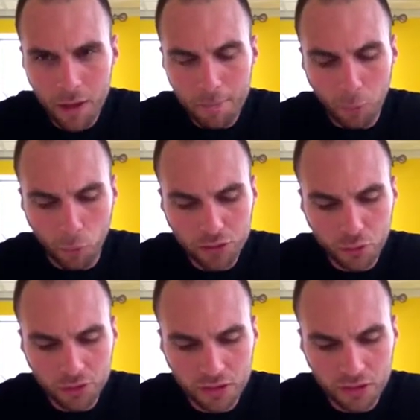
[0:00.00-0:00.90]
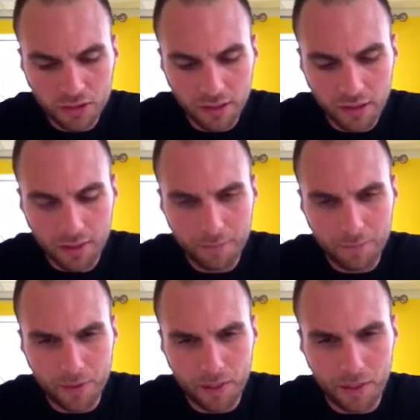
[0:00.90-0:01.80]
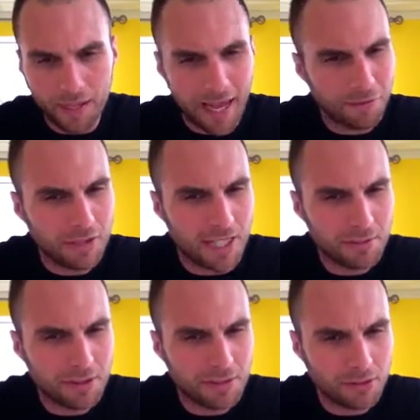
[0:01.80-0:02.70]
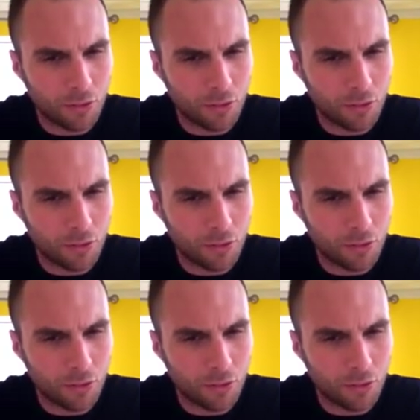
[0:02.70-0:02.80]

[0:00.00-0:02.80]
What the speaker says: Poor sources, advertisements